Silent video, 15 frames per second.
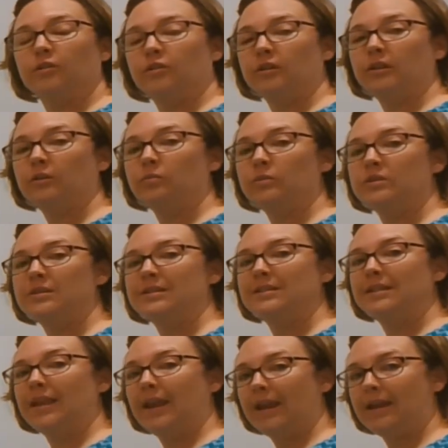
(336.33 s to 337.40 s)
30, which is
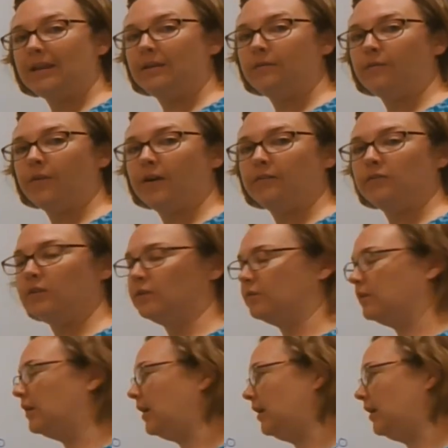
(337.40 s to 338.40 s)
85 degree